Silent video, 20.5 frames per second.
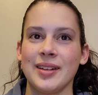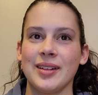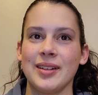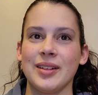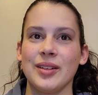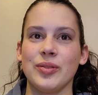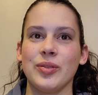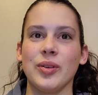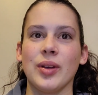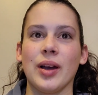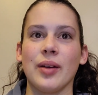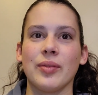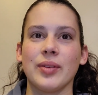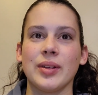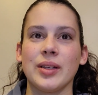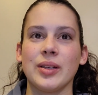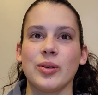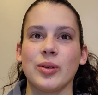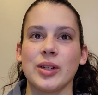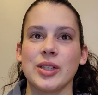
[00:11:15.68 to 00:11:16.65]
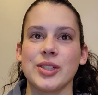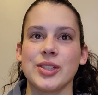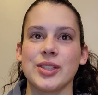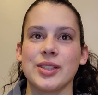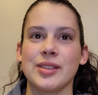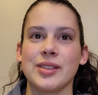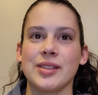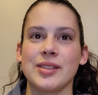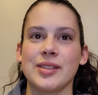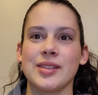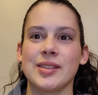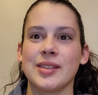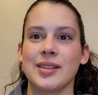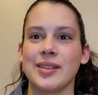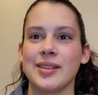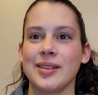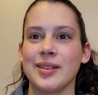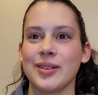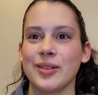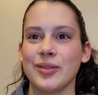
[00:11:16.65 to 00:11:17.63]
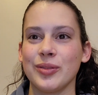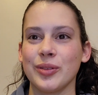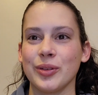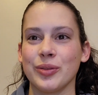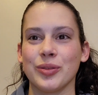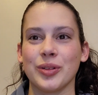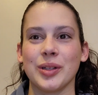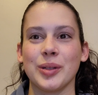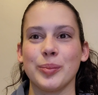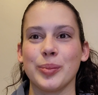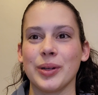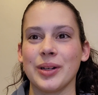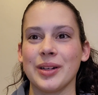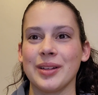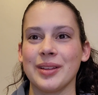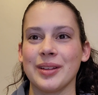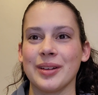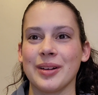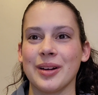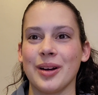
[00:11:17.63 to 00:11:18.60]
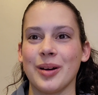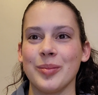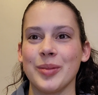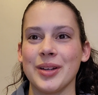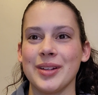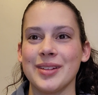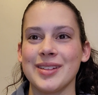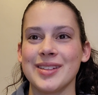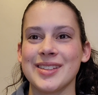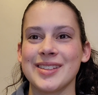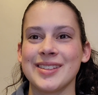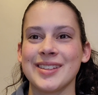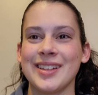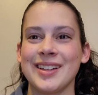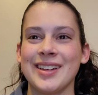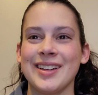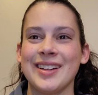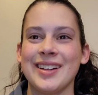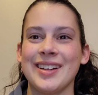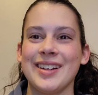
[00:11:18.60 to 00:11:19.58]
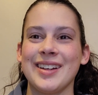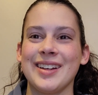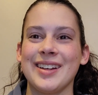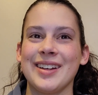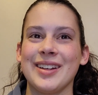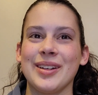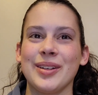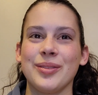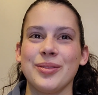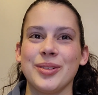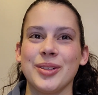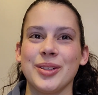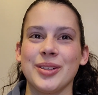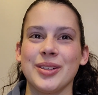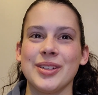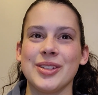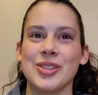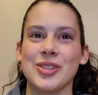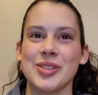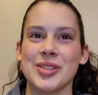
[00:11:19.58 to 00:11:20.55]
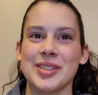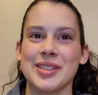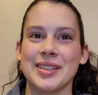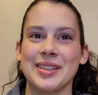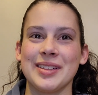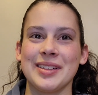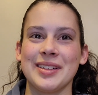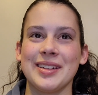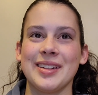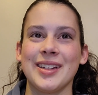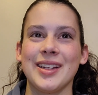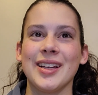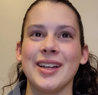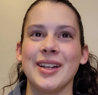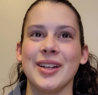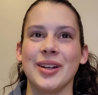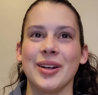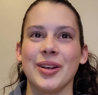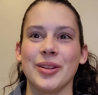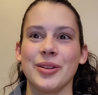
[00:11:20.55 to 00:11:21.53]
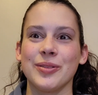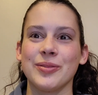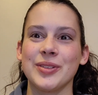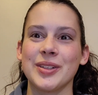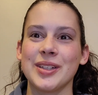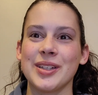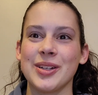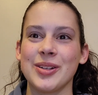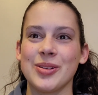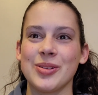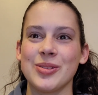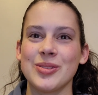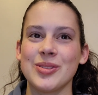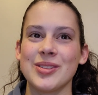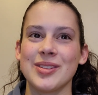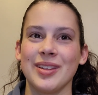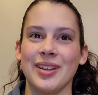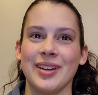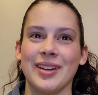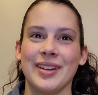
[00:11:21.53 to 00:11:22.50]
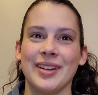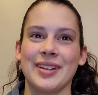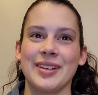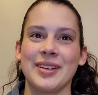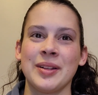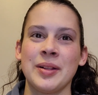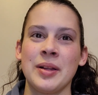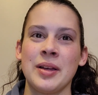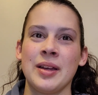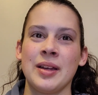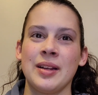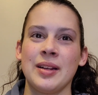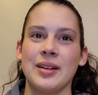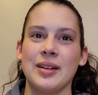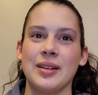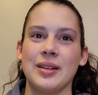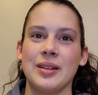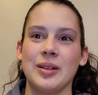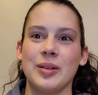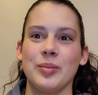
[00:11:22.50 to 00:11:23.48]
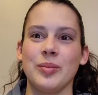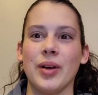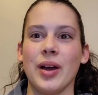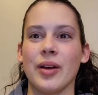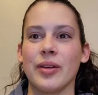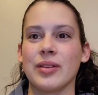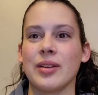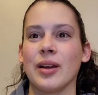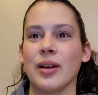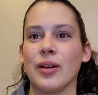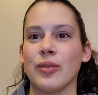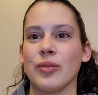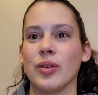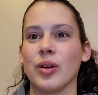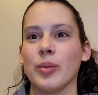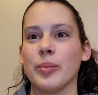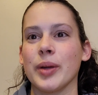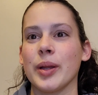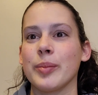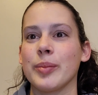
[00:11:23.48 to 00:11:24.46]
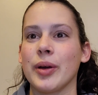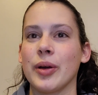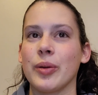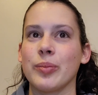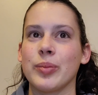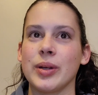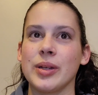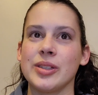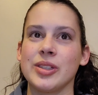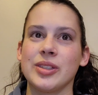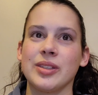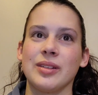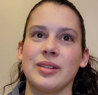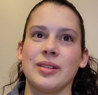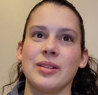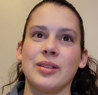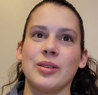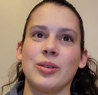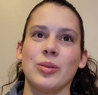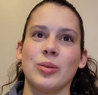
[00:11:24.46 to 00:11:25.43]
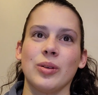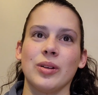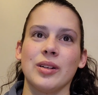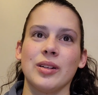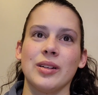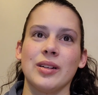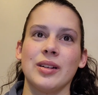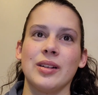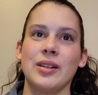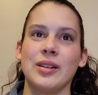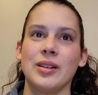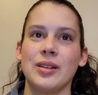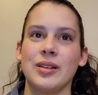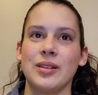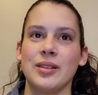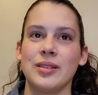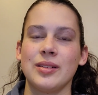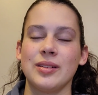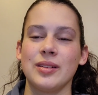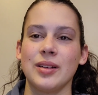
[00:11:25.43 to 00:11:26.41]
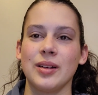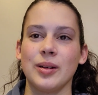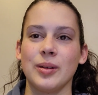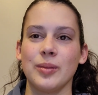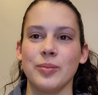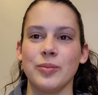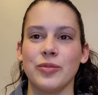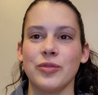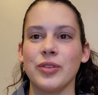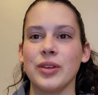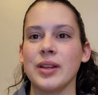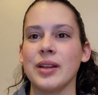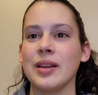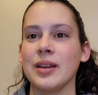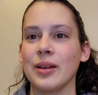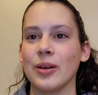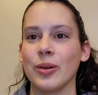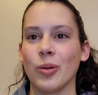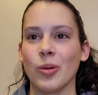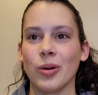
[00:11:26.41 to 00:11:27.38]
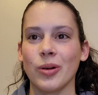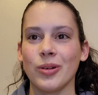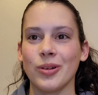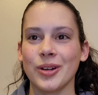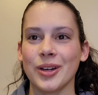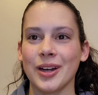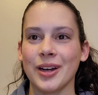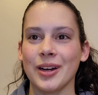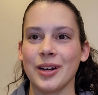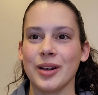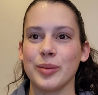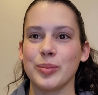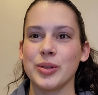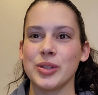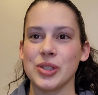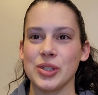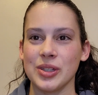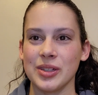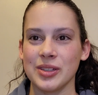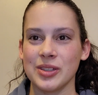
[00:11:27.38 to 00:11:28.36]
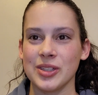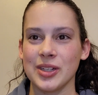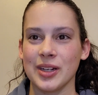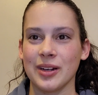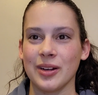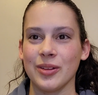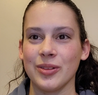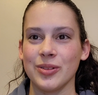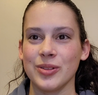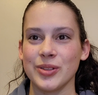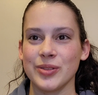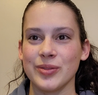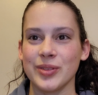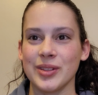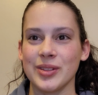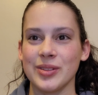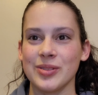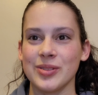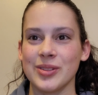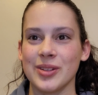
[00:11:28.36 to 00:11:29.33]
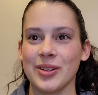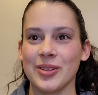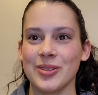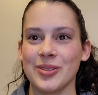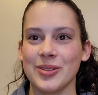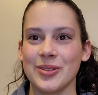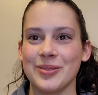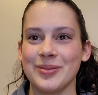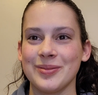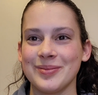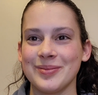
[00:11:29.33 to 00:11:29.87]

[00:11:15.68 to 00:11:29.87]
if you have any questions, feel free to put it in the comments. And if you're interested in other videos like how to care for a bedbound patient or feeding and oral care, be sure to check out those videos also.